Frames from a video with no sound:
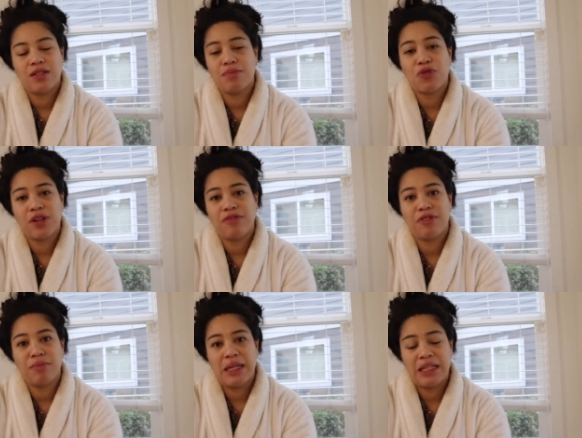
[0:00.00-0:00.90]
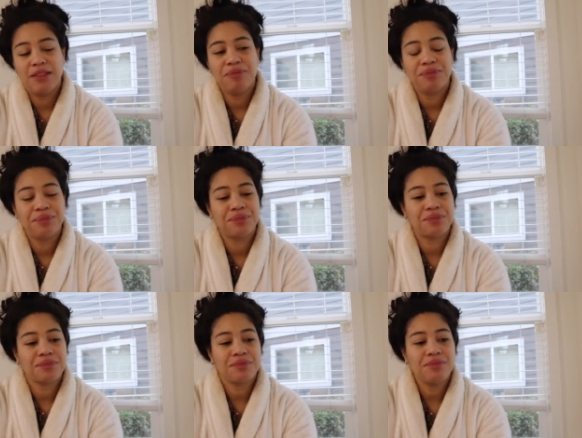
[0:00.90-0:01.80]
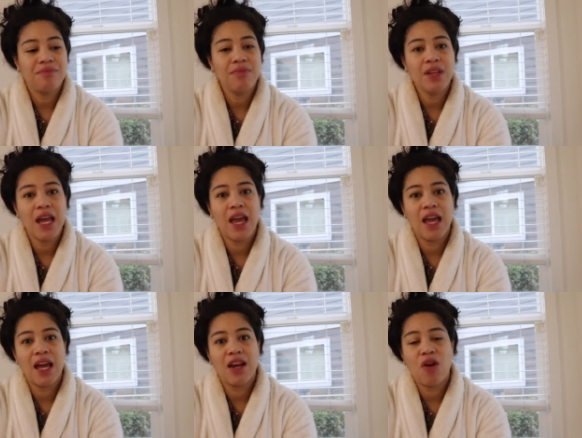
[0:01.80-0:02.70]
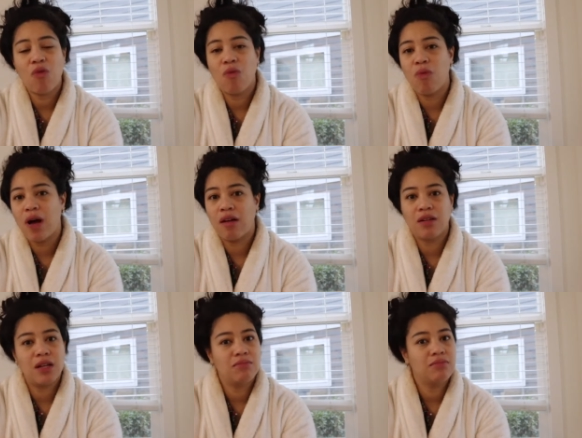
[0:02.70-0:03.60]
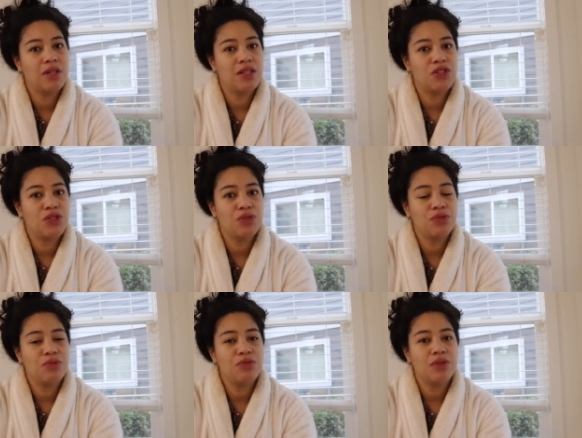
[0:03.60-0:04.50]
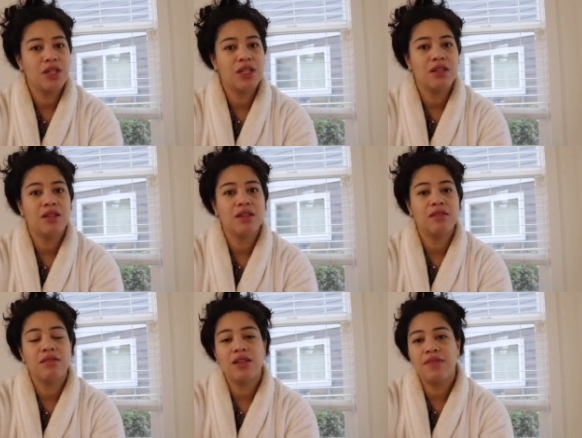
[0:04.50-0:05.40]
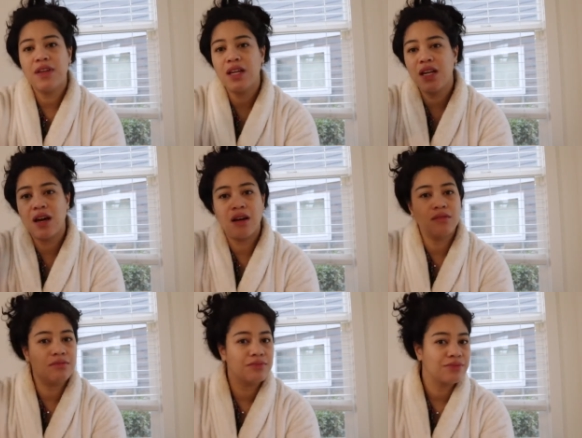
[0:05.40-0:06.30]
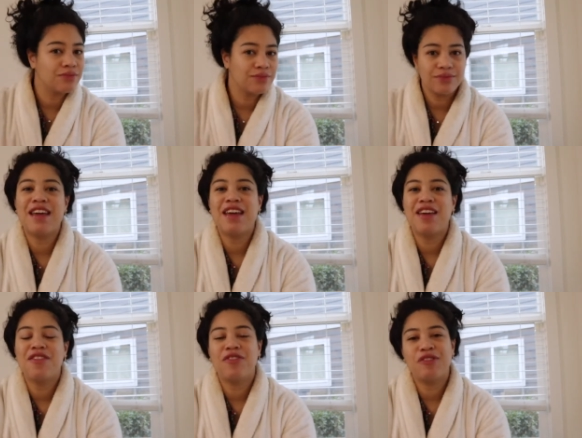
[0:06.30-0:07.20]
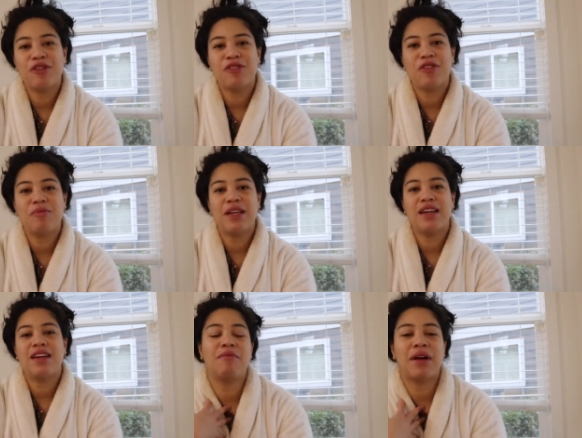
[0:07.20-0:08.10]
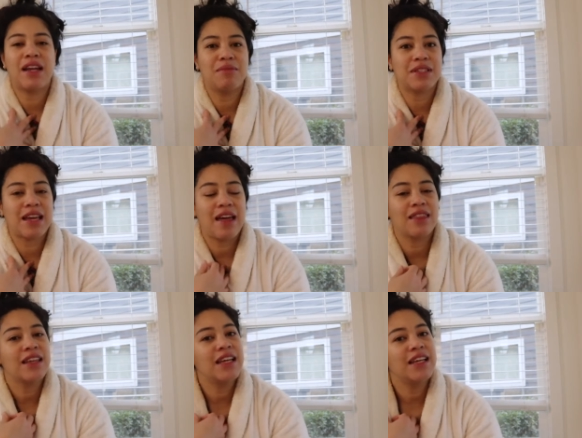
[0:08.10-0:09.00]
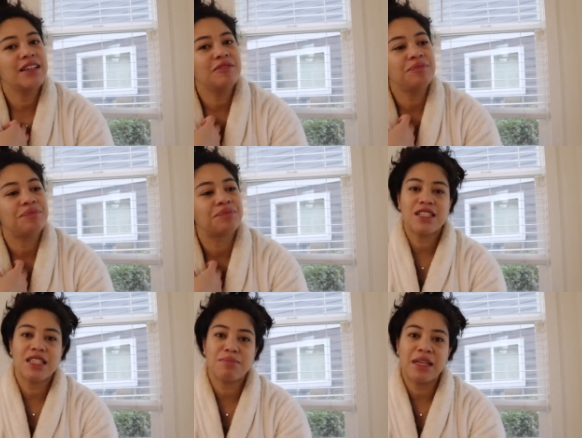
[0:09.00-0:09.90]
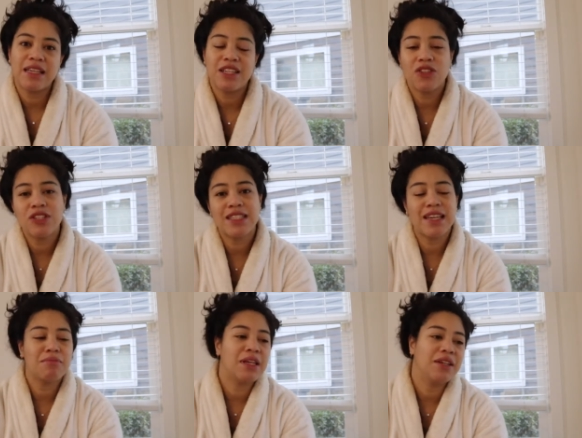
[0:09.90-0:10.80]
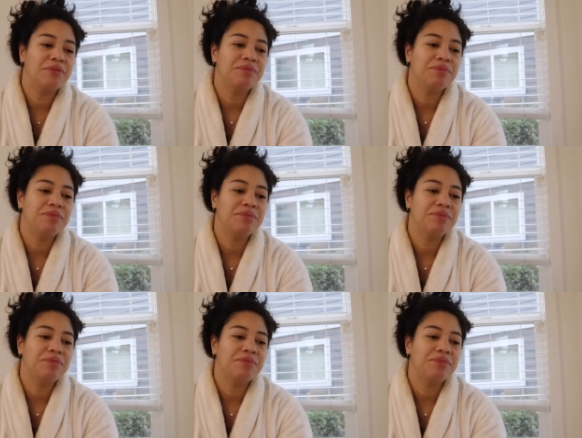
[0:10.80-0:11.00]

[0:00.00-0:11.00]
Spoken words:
morning for me, and welcome to the video. If you don't know me, my name is Kathleen. It's just me, you just get me.